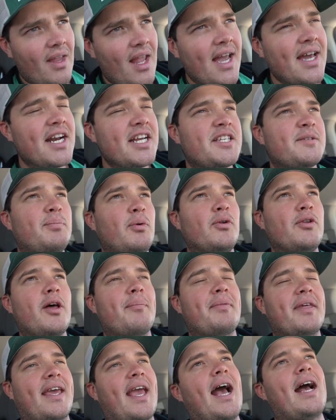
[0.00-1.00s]
And I spooled
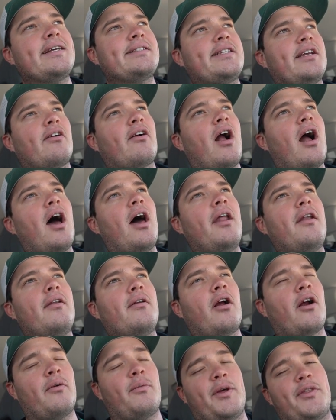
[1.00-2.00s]
up the casting rod,
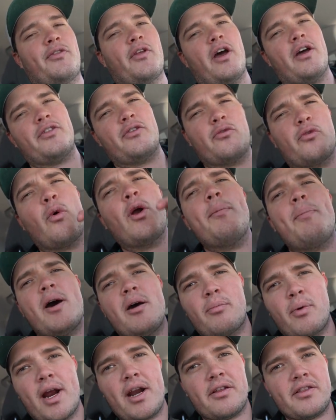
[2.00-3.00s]
or with a uh, 20
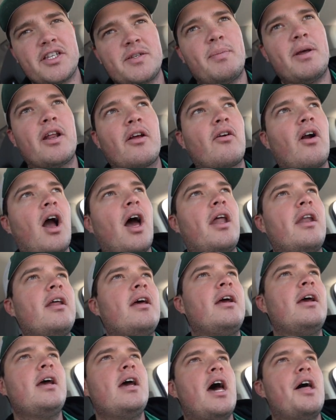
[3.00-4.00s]
pound braid on the spinning rod.
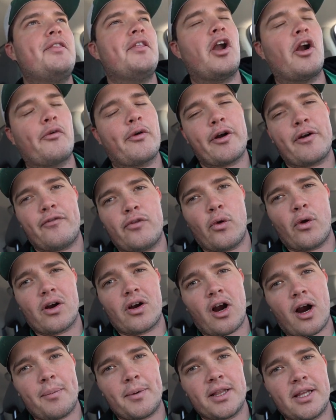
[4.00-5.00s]
And then I'll run a
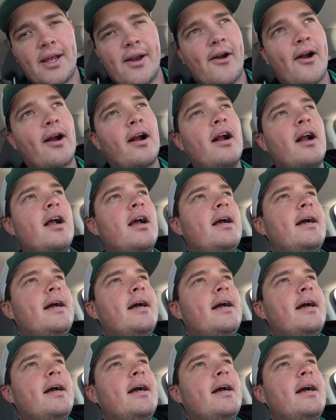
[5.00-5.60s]
fluorocarbon leader.